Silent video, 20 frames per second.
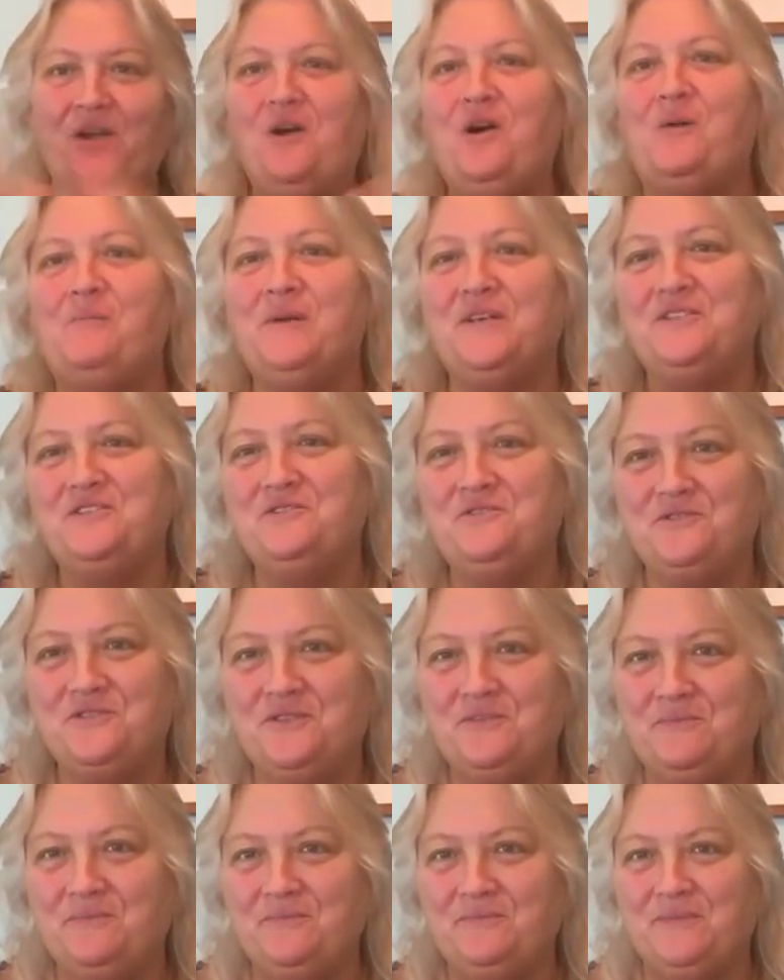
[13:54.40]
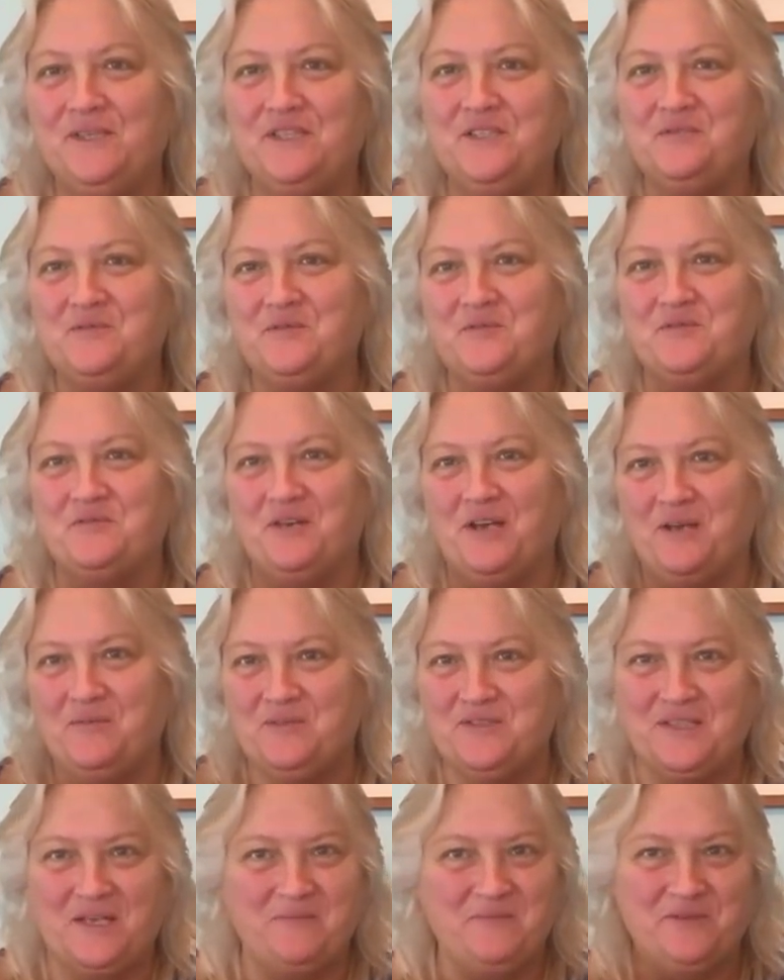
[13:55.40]
all my new my new
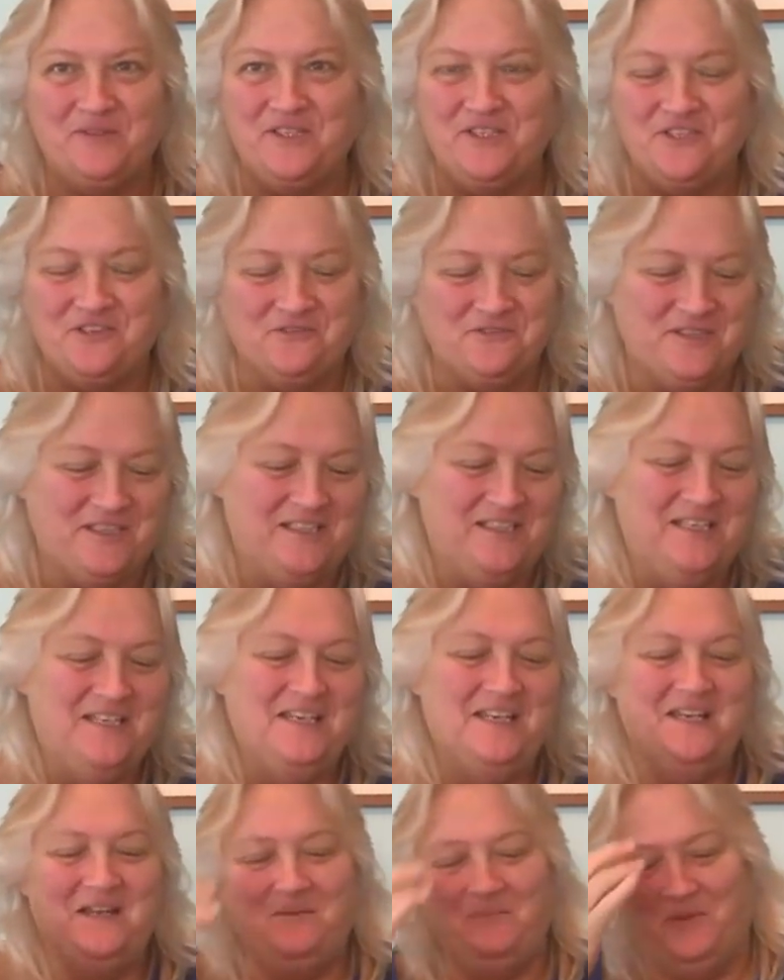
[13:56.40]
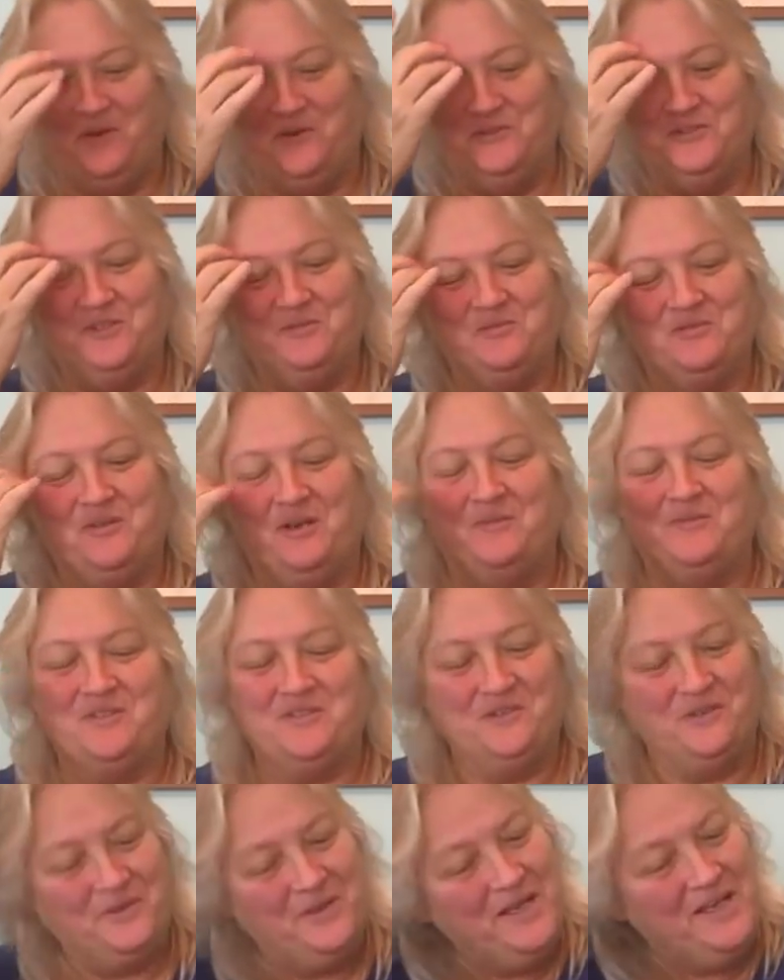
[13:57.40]
subscribers. I'm only joking. My old
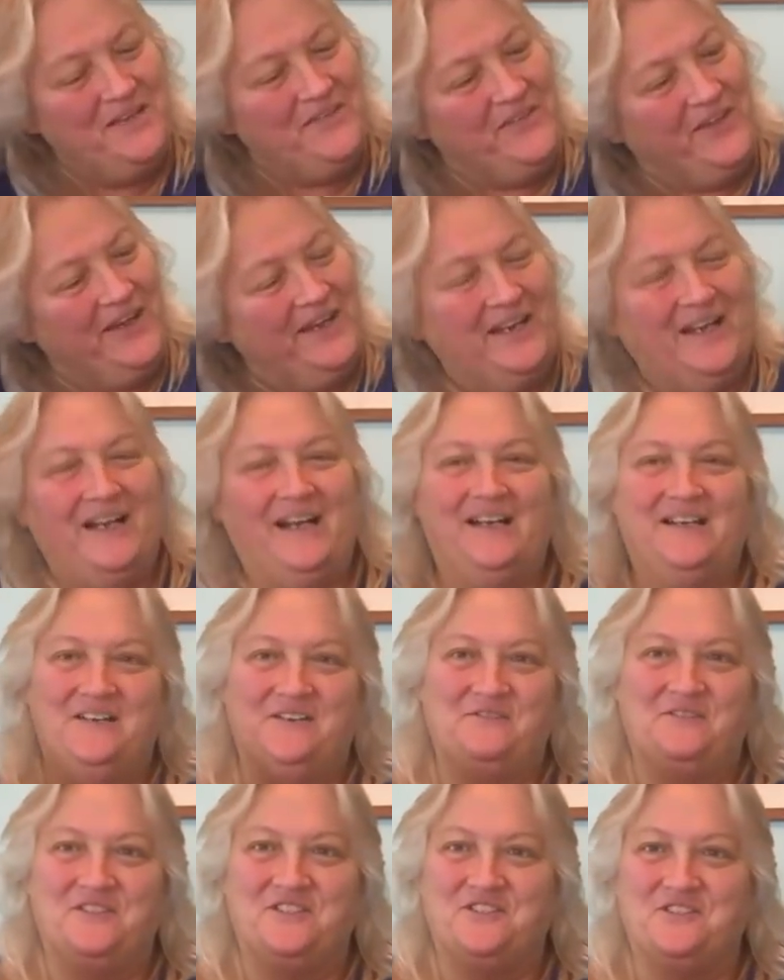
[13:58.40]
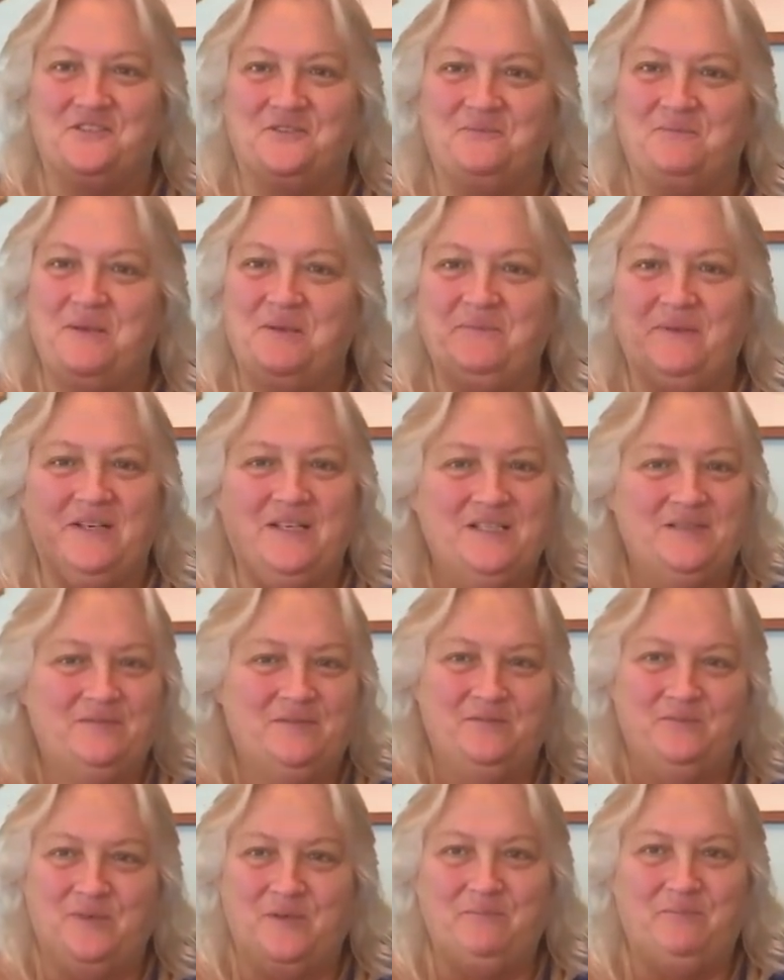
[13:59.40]
subscribers know that I always joke. Me and my
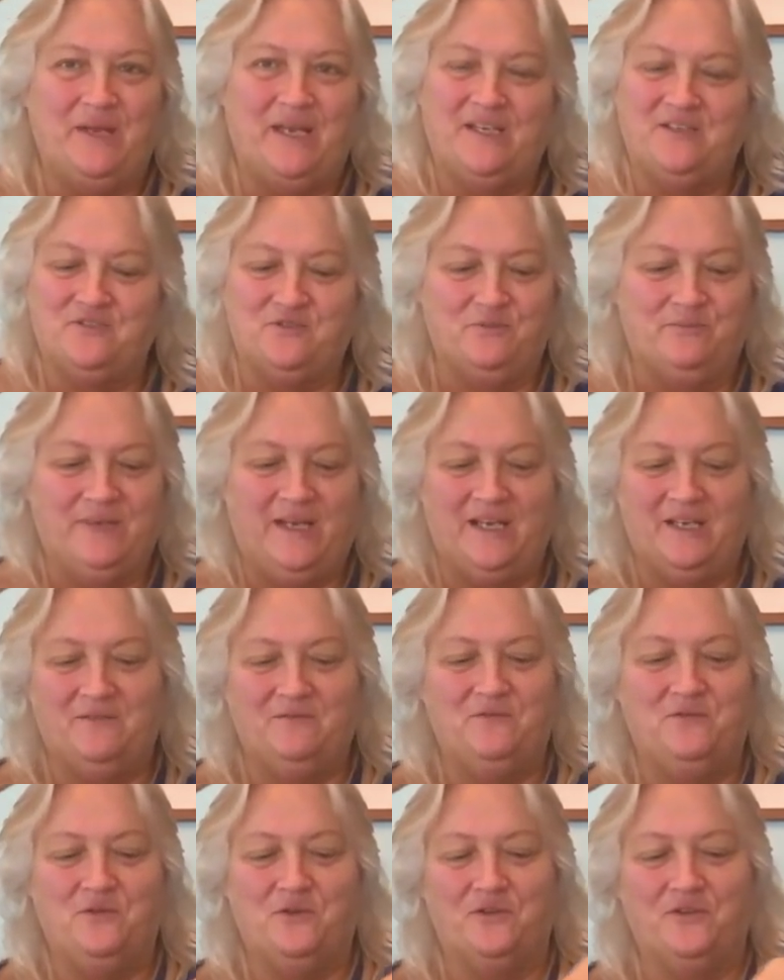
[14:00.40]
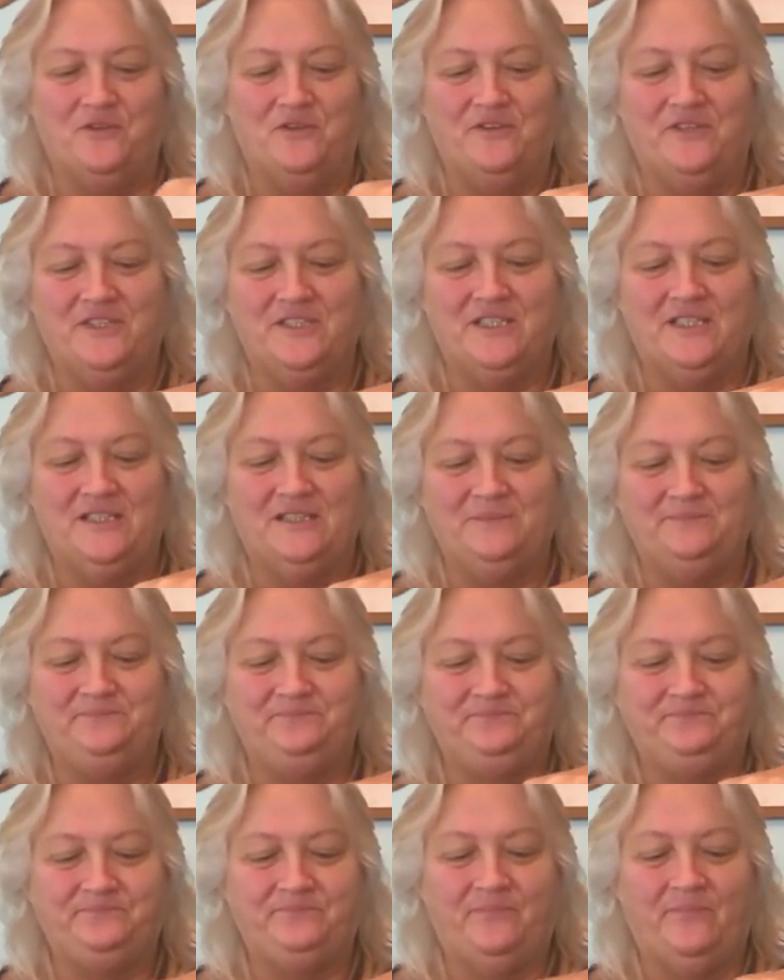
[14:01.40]
husband we banter back and forth all the time.